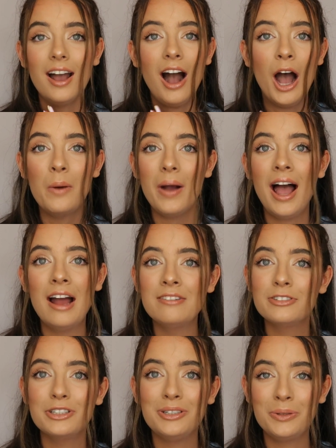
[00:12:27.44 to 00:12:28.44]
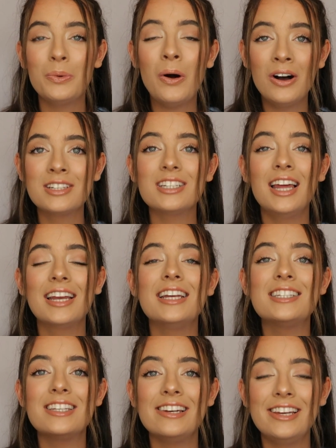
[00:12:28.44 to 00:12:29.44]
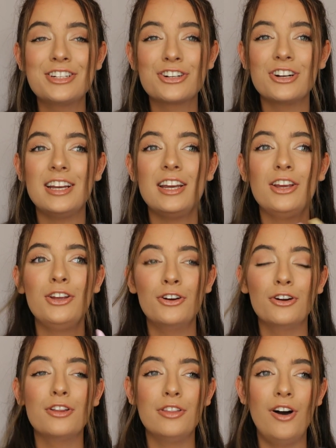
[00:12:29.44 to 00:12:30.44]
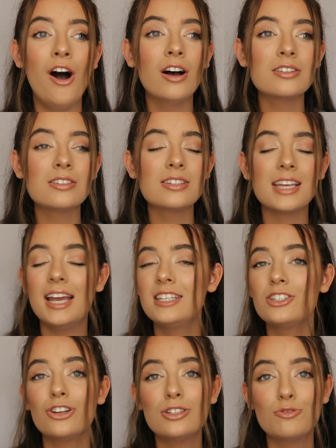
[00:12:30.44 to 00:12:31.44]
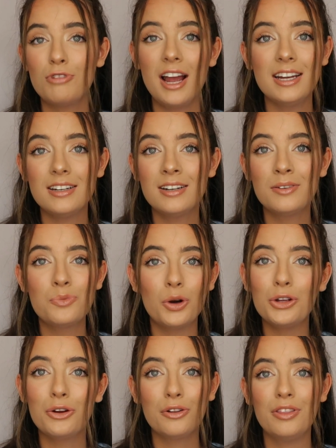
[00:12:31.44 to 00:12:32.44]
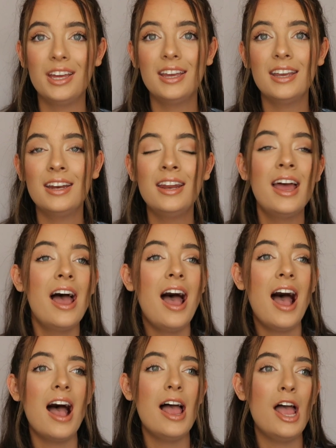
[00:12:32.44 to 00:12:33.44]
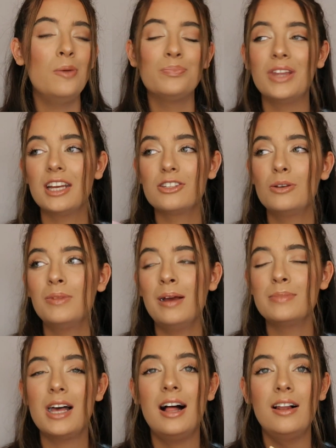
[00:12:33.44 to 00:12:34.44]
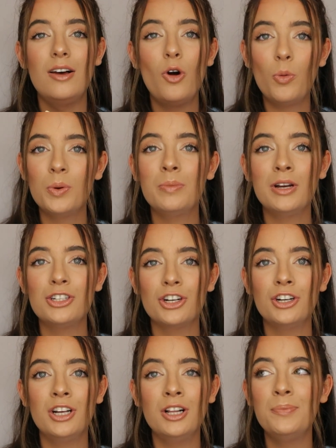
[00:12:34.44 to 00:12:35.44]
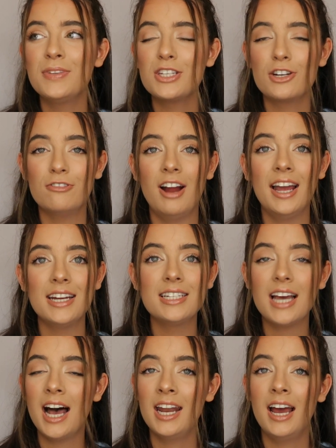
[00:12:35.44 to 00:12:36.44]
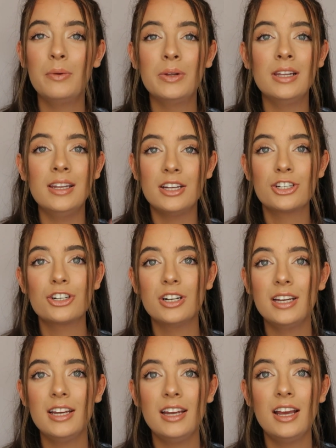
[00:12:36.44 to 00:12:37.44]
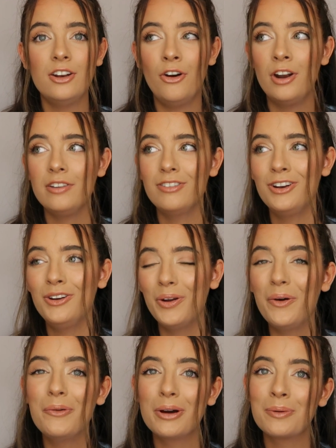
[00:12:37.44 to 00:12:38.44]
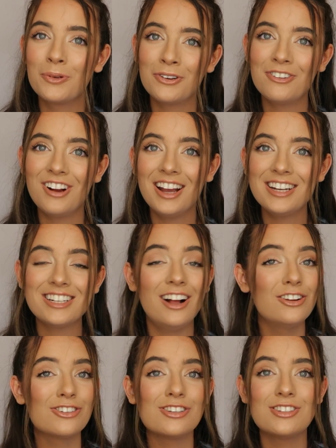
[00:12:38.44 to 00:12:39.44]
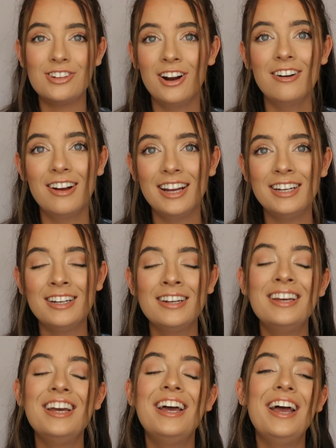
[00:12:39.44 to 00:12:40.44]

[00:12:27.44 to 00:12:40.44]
However you want, like it's literally your thoughts. It's just writing what you're thinking. Like sometimes I'll open my journal to write and I will literally not even know what I'm gonna write. I'll just start writing.